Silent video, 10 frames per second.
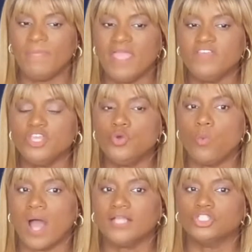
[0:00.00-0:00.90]
Maybe
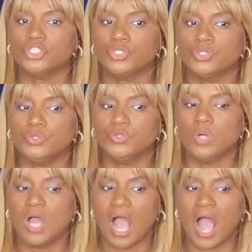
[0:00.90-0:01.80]
you want
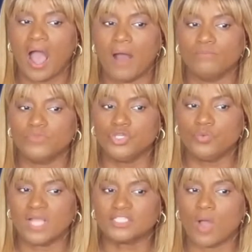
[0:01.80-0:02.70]
to
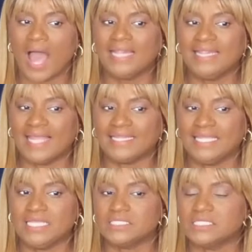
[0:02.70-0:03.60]

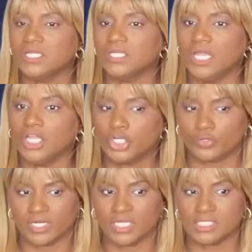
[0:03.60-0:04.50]
highlight things in
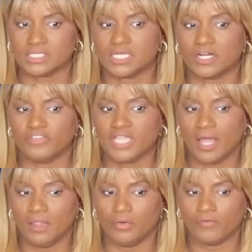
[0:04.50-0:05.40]
green instead of
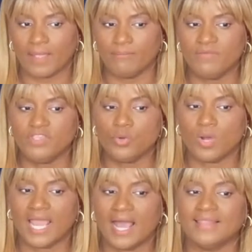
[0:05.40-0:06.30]
yellow, right? Maybe
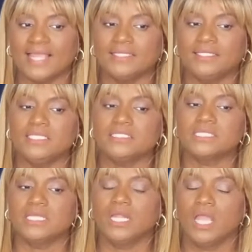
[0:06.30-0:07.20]
you want to highlight
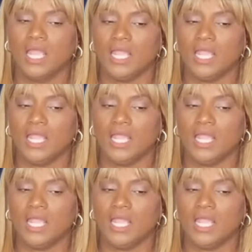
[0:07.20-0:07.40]
things in